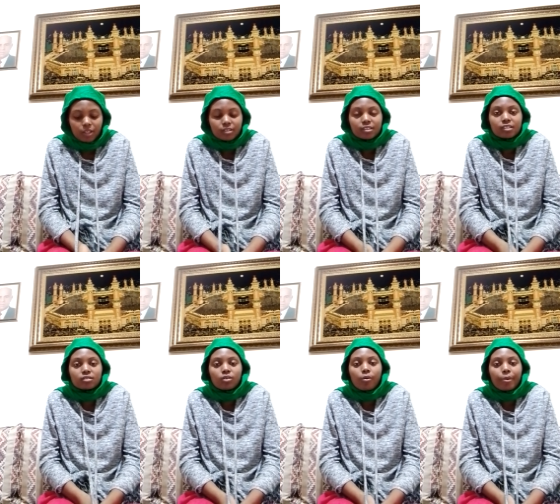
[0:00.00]
I
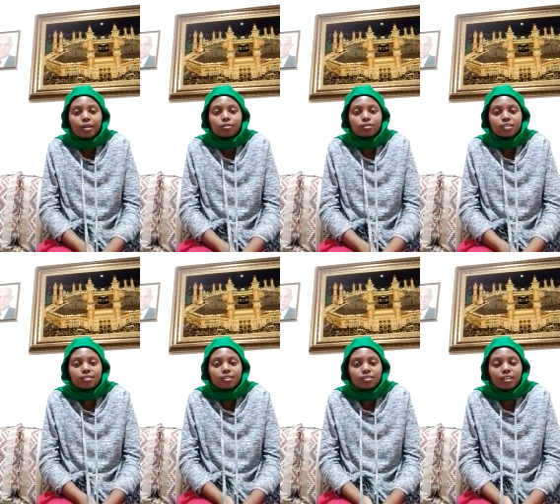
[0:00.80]
just go back to
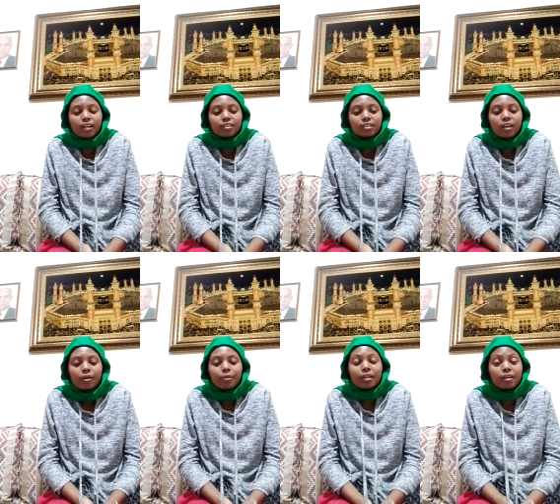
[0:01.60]
Jesus Christ.
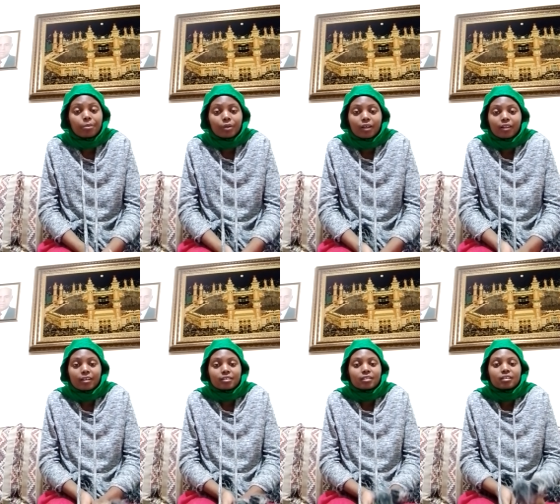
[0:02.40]
My dear
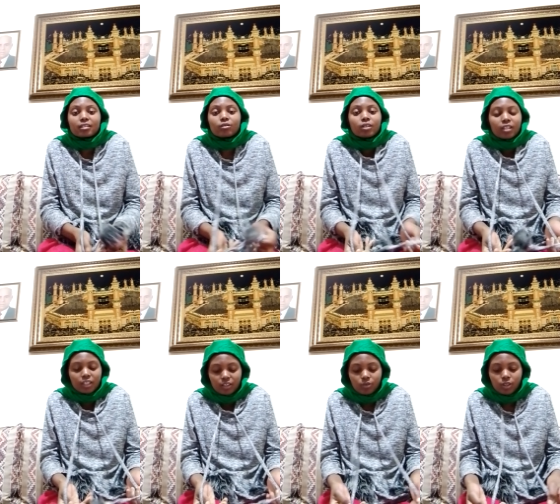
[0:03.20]
brothers,
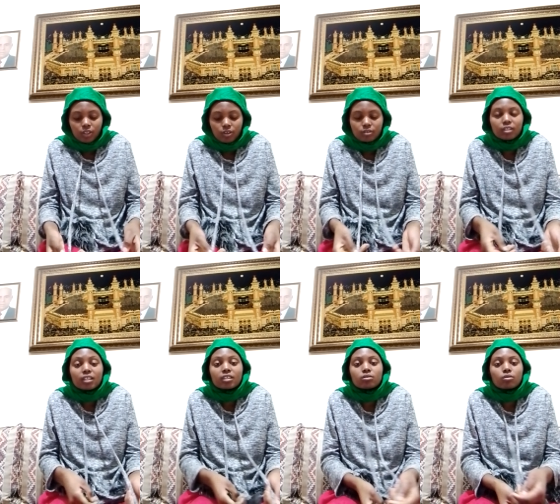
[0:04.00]
we don't
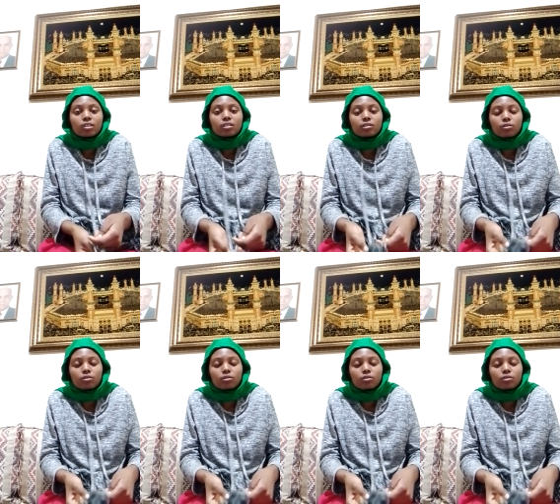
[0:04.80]
need to